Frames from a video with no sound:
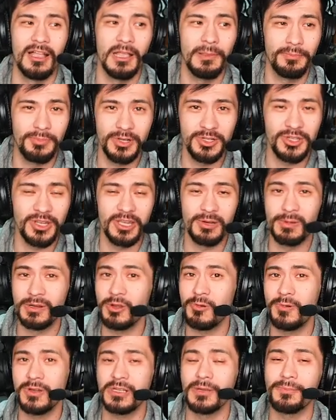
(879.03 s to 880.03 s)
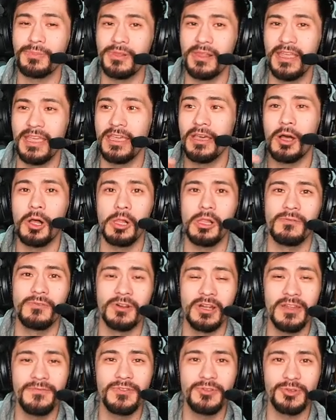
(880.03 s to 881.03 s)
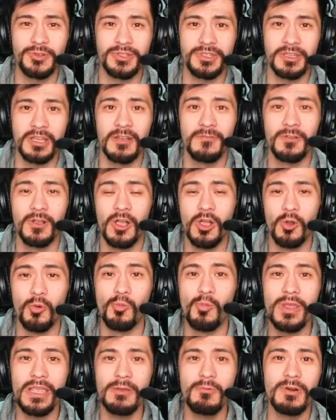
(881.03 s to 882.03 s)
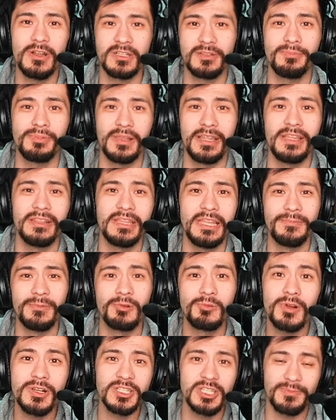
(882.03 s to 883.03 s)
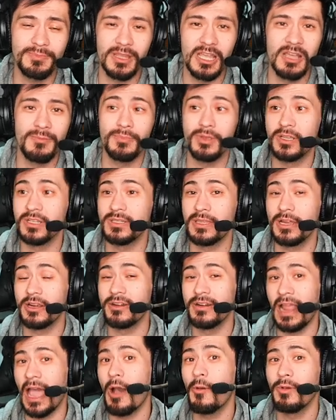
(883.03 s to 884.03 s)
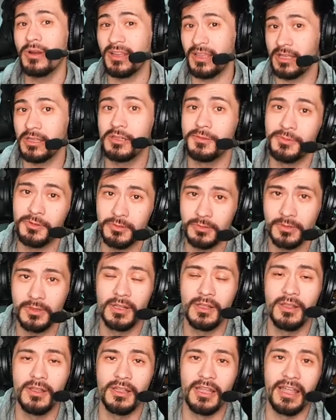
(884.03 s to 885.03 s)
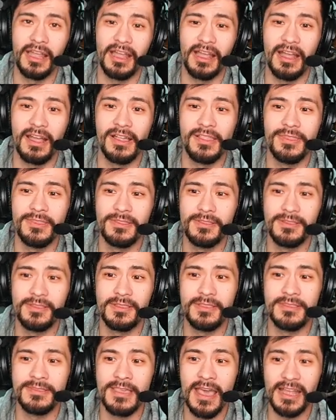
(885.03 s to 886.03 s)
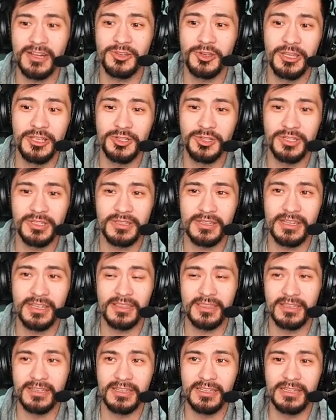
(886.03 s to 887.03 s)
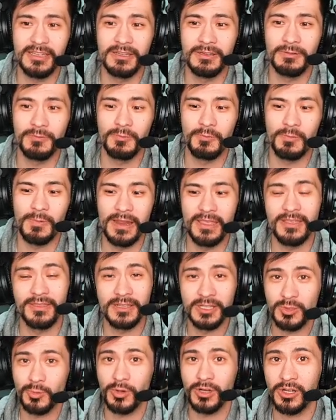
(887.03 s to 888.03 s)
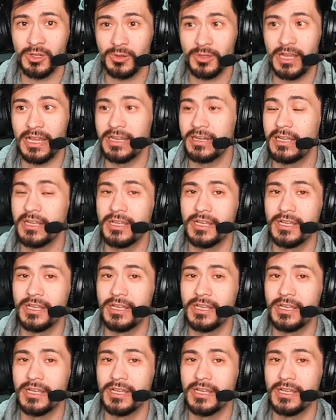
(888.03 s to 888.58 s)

Bridgehead. We don't want to play all of our infantry stuff. We want to play Lehman Russ spam because they are now unkillable. And that changes like the way that things work a lot.